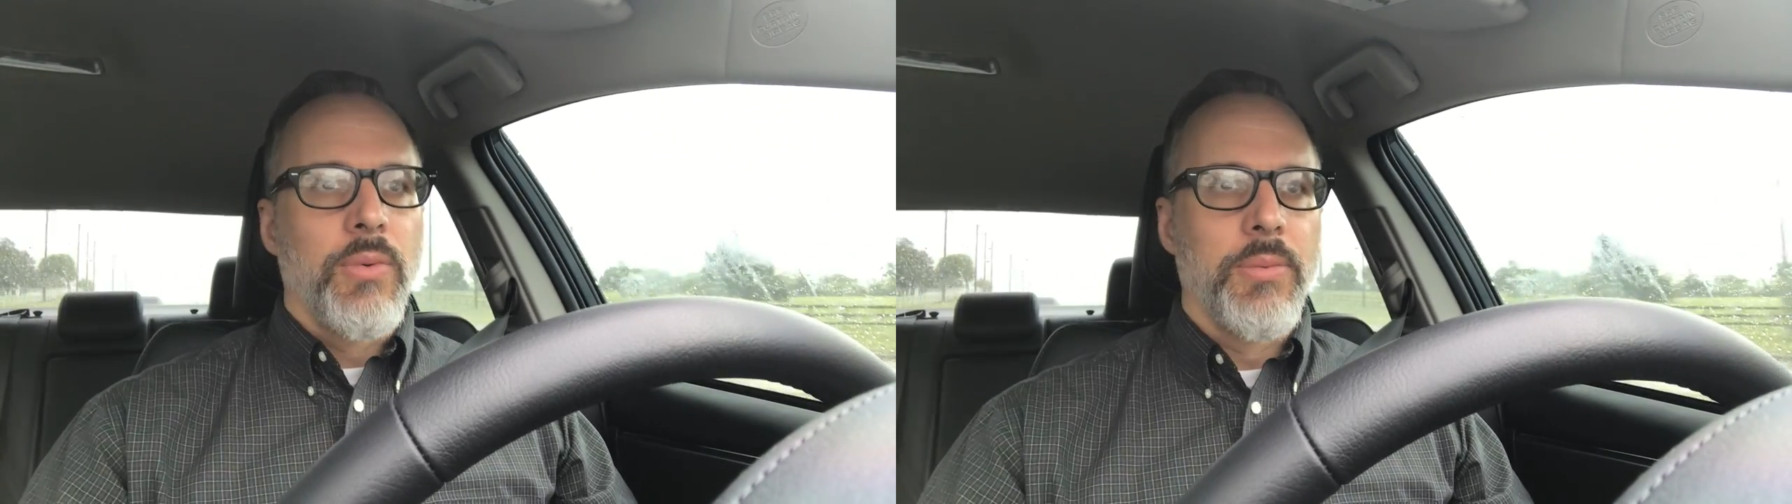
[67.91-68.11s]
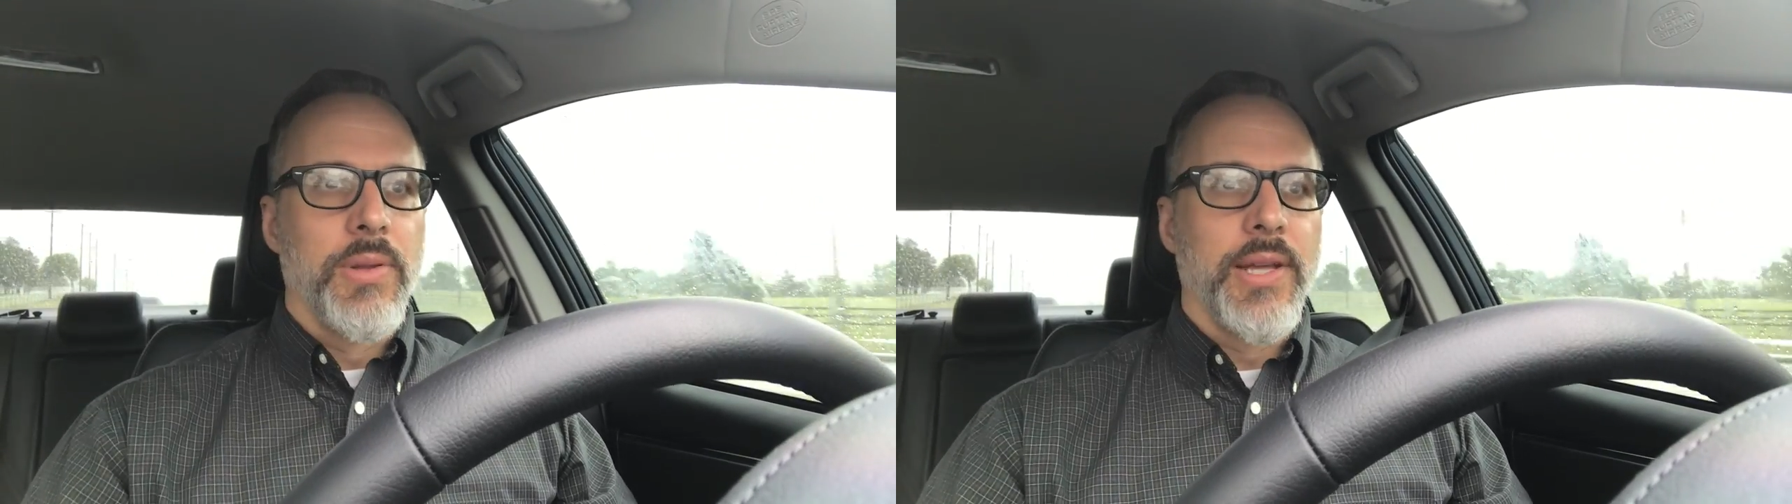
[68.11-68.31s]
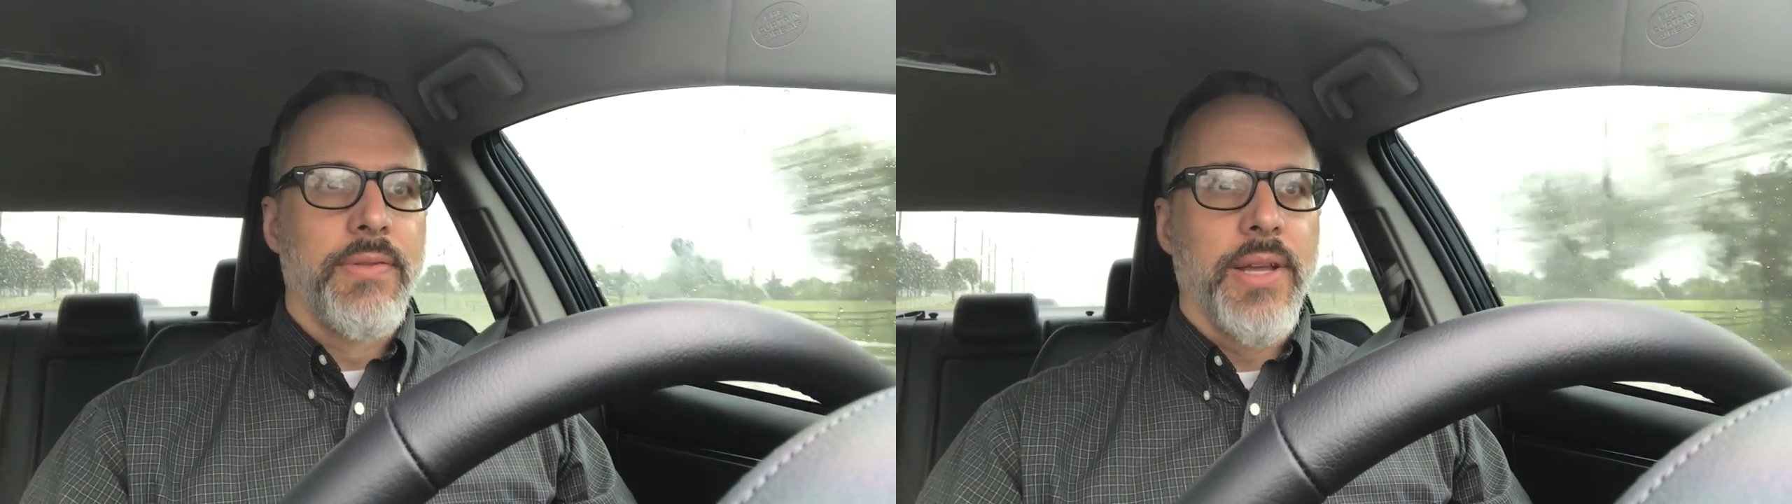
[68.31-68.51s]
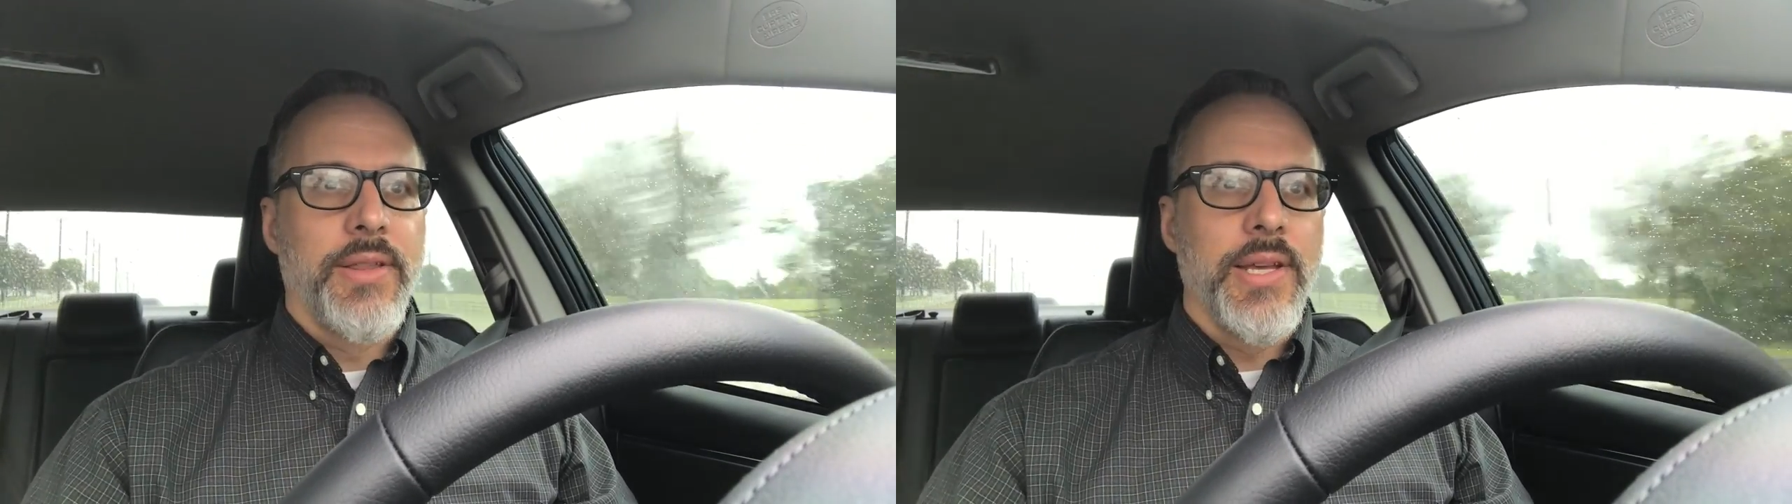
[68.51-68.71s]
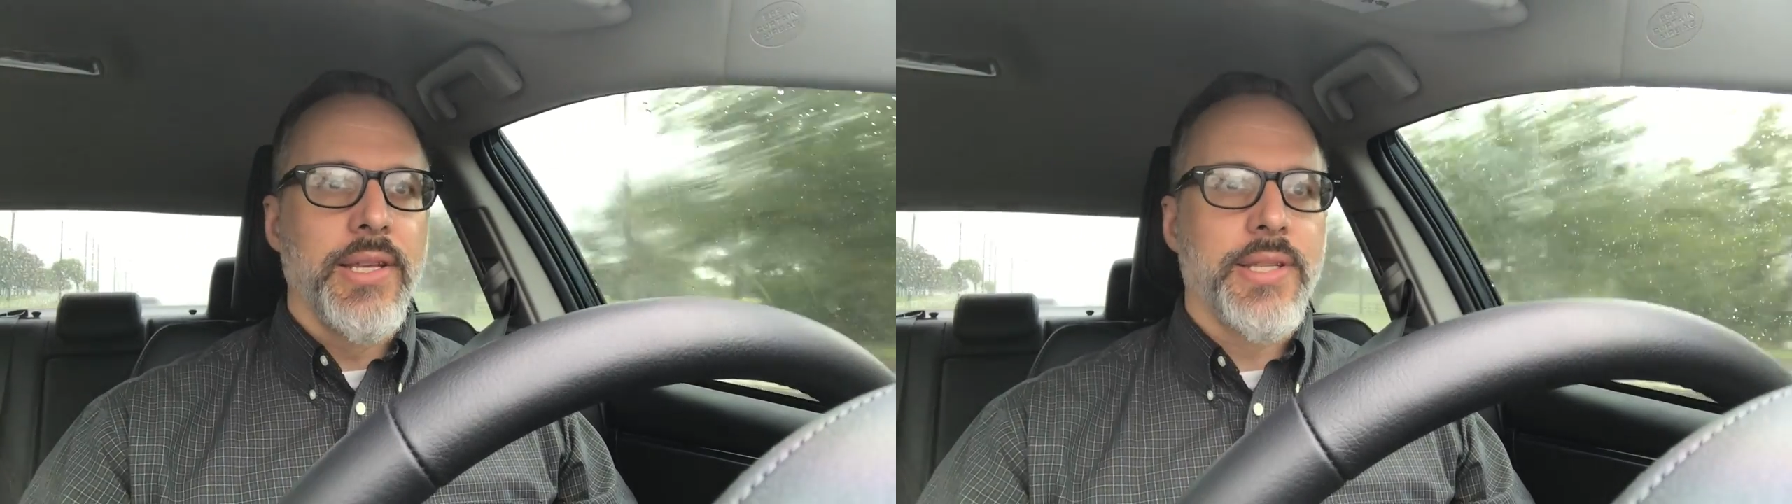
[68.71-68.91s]
We believe that
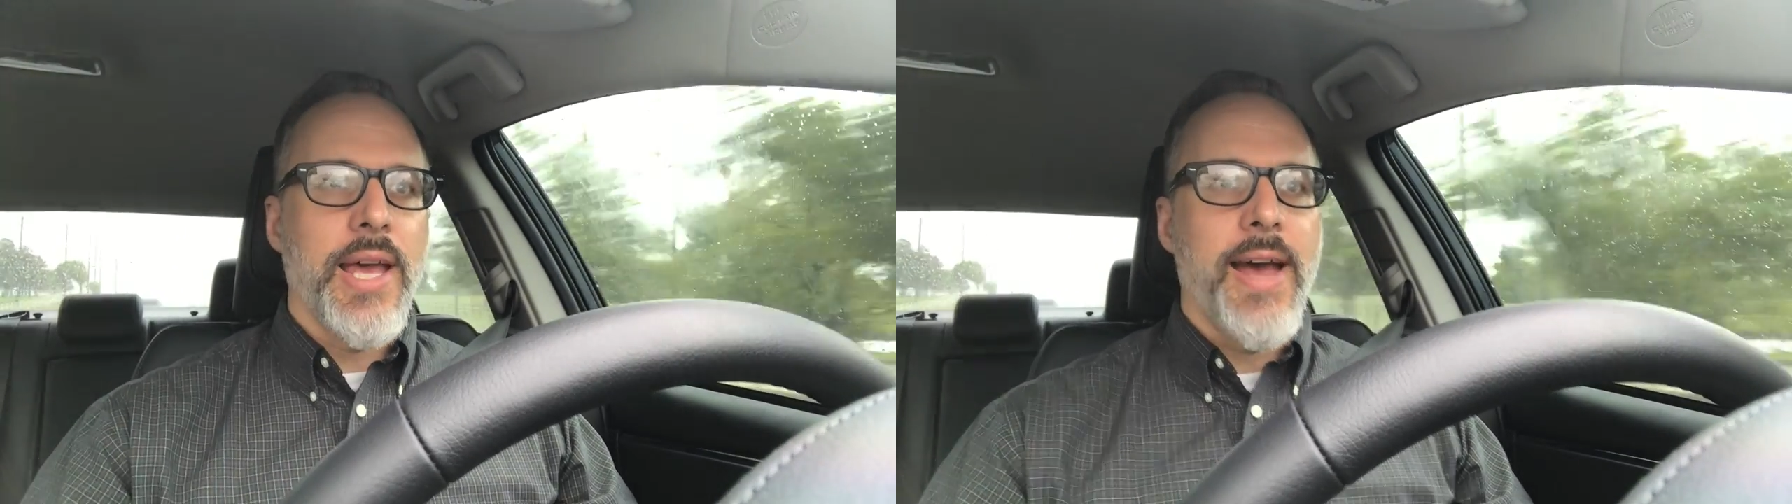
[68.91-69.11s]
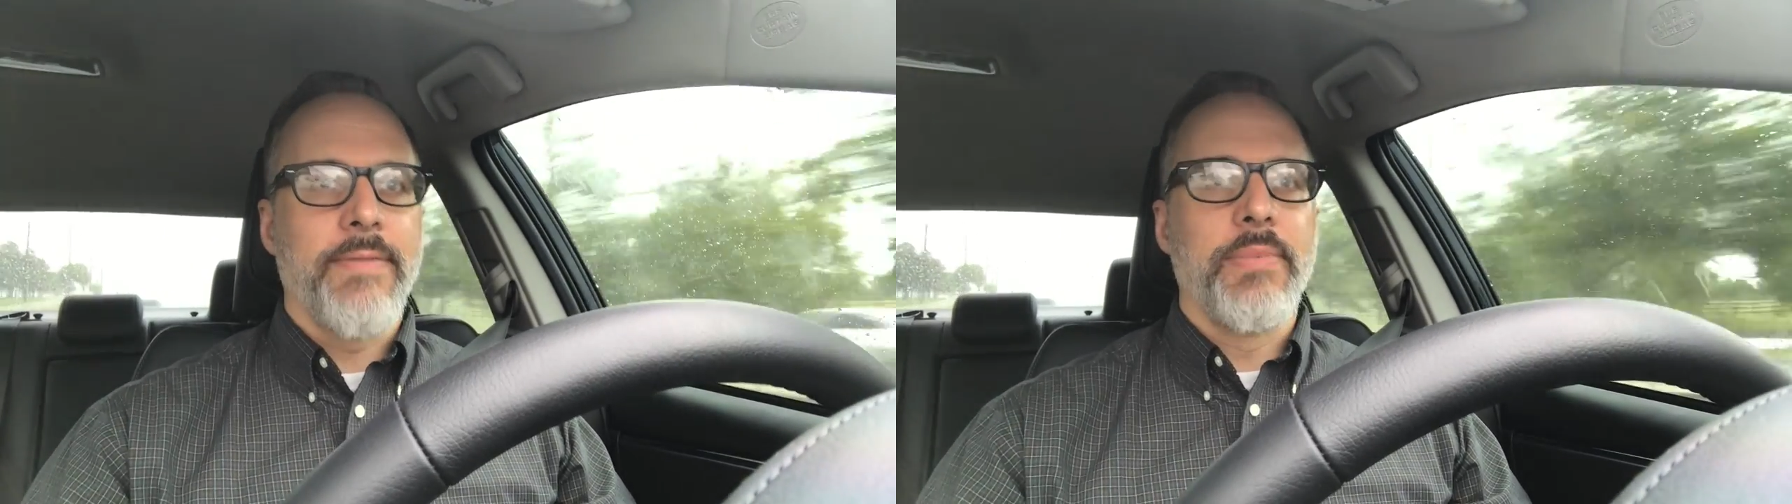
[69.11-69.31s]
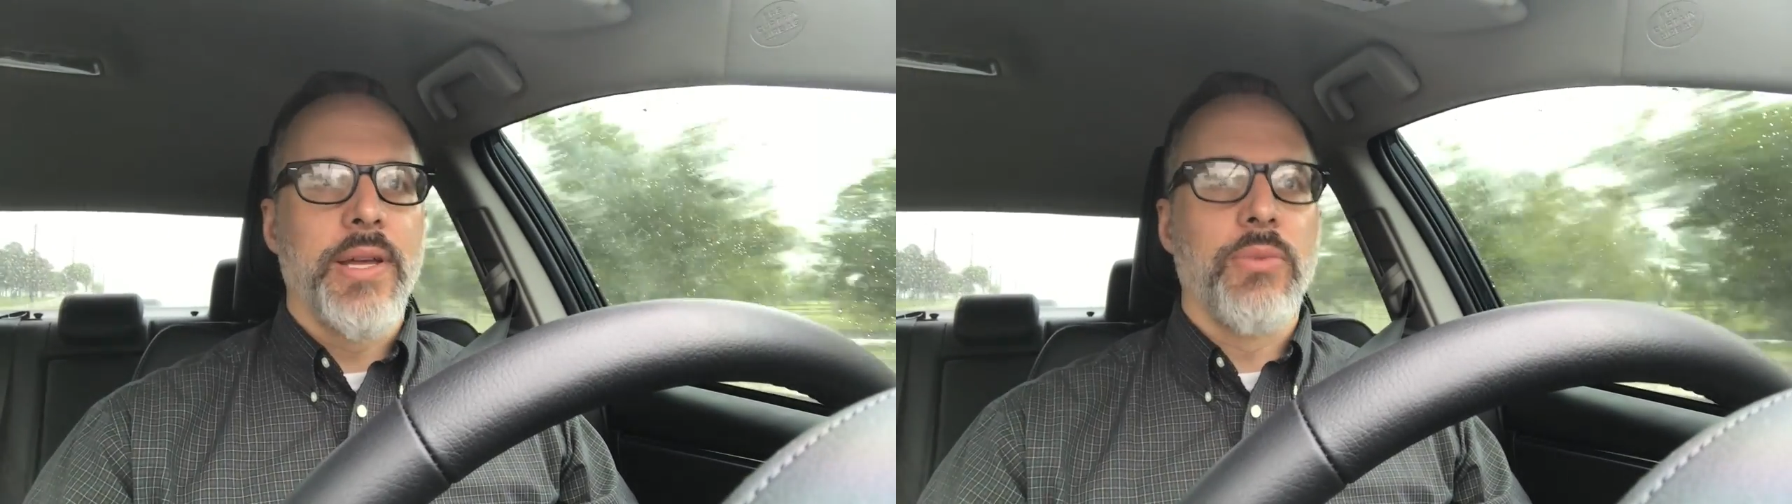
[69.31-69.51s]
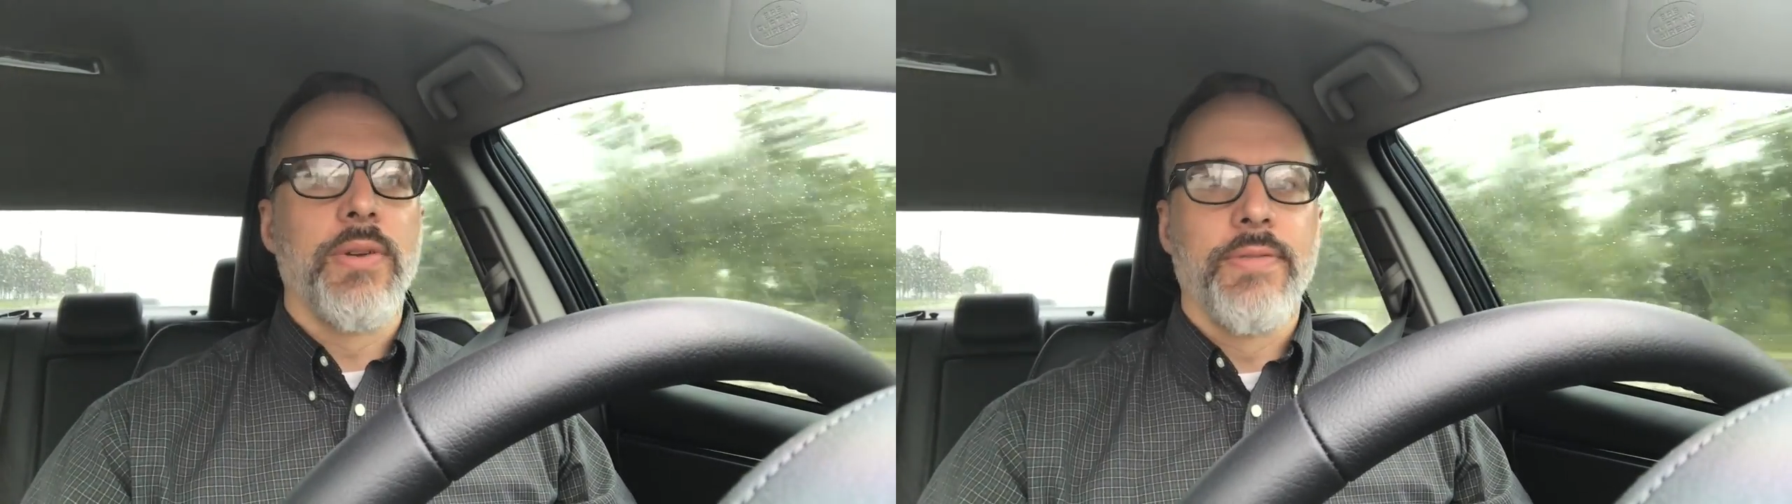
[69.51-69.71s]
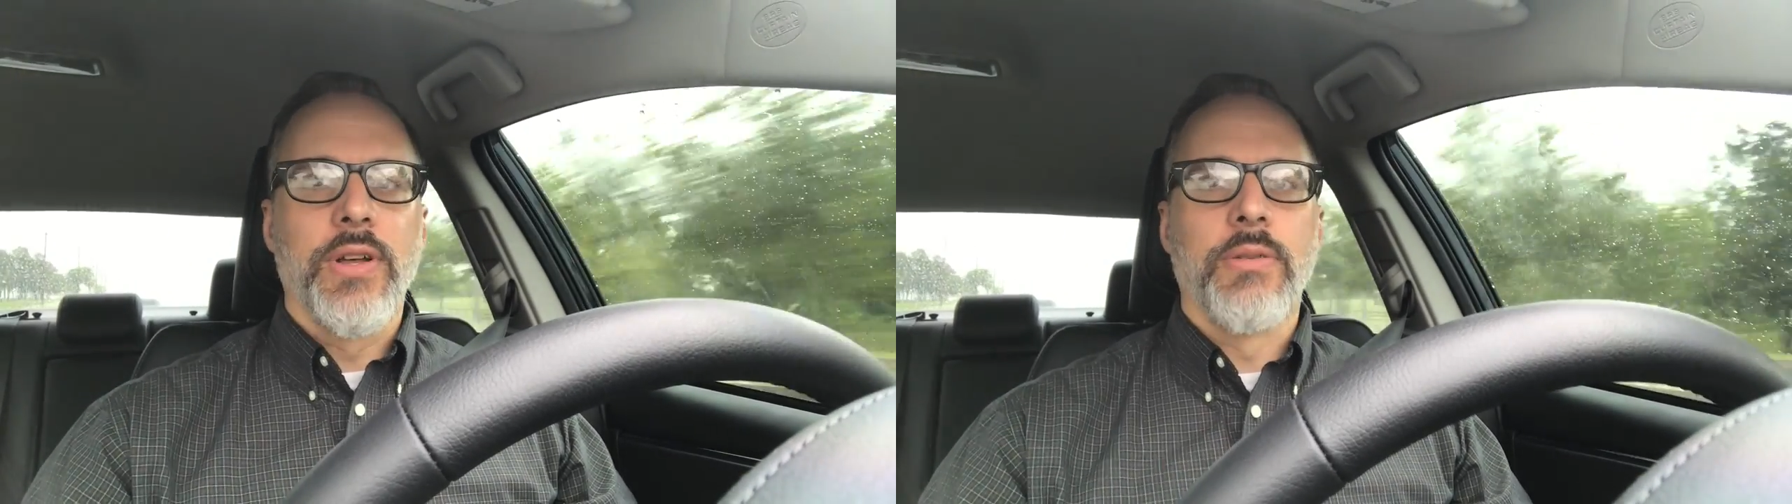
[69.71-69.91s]
these have been
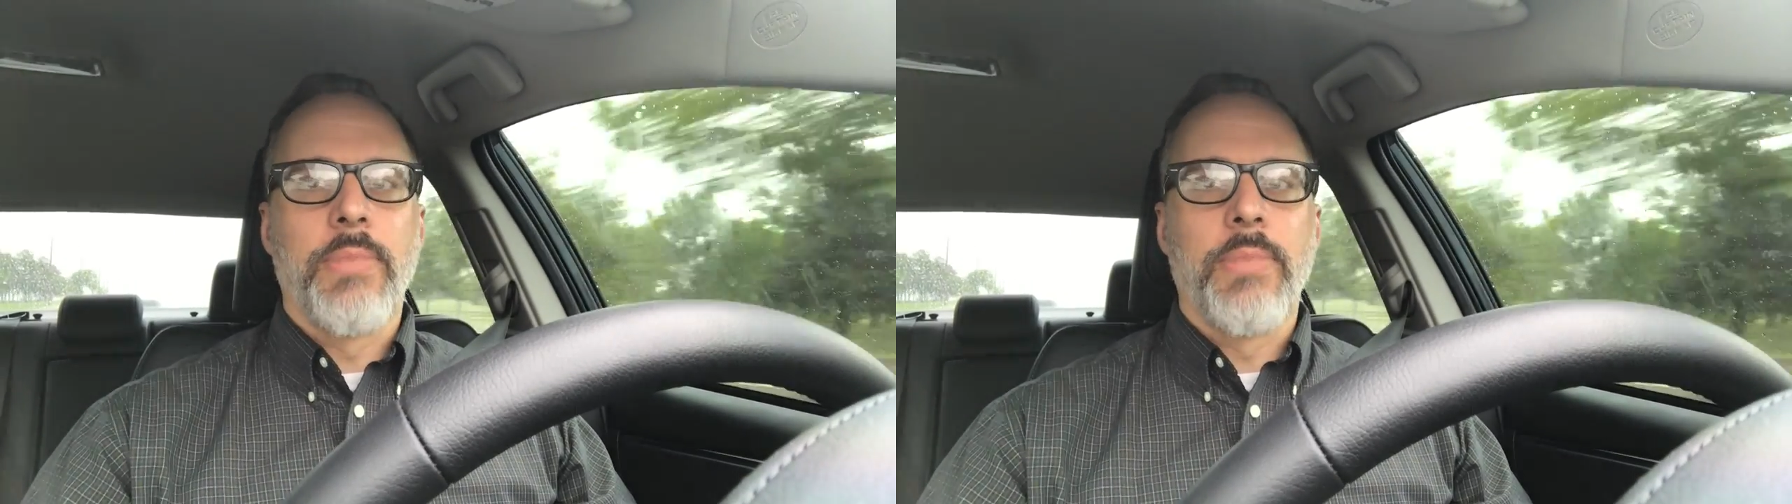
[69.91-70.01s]
revealed